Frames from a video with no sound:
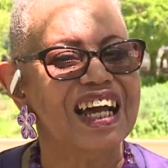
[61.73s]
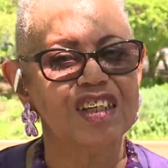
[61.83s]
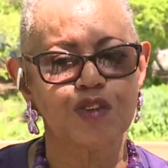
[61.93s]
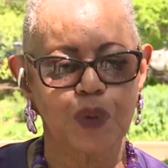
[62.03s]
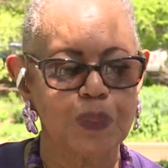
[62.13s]

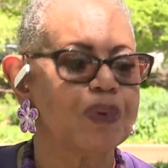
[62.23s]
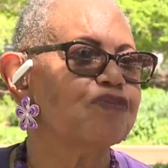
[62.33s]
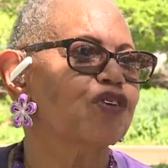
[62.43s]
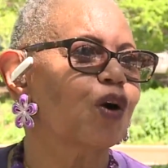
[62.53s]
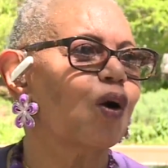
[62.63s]
it's
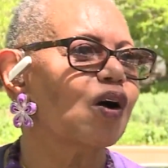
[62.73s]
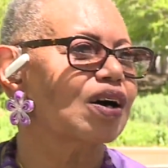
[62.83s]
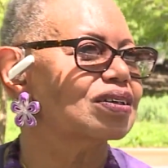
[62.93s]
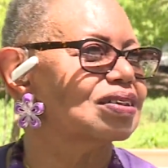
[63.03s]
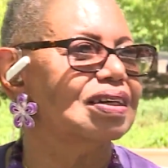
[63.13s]
sweeping
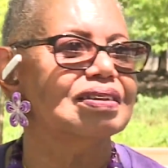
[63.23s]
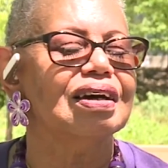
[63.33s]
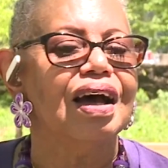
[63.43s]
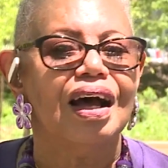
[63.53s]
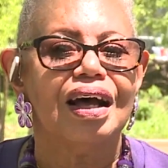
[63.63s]
floors, and,
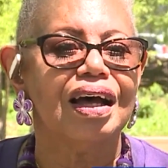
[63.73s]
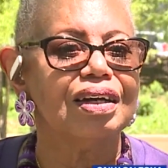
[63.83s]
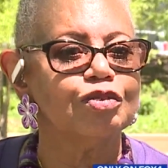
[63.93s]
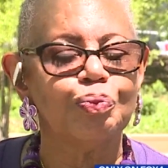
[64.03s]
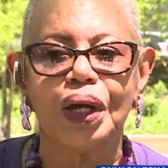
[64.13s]

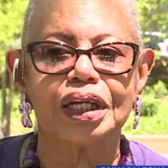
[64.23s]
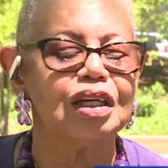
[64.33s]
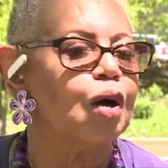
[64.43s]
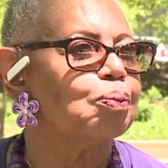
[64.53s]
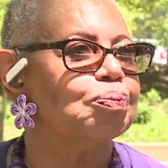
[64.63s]
and
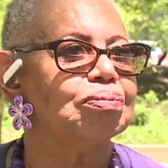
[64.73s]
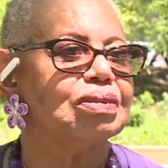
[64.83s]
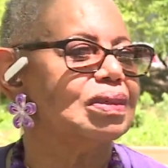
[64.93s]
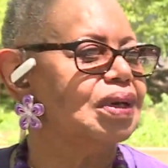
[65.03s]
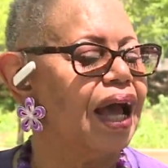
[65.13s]
picking up
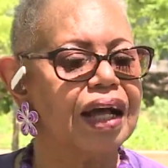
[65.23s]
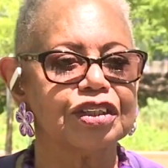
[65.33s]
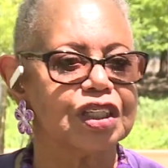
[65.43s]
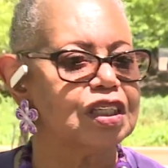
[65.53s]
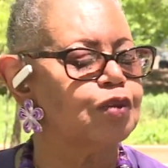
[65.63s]

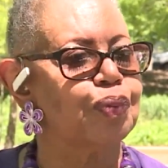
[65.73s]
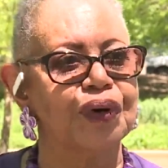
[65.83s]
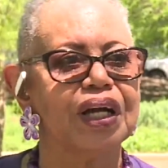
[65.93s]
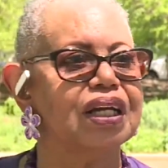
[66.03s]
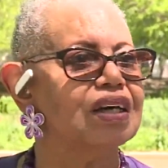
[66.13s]
nasty
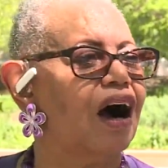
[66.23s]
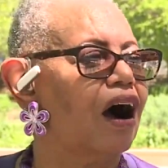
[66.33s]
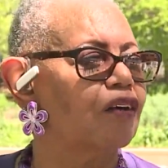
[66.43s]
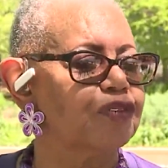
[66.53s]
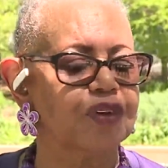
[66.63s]
debris
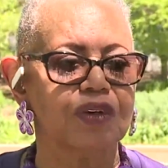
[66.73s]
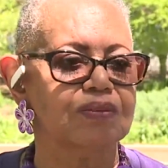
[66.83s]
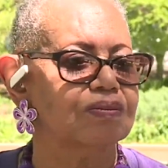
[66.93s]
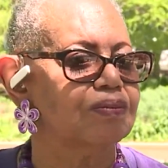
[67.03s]
off the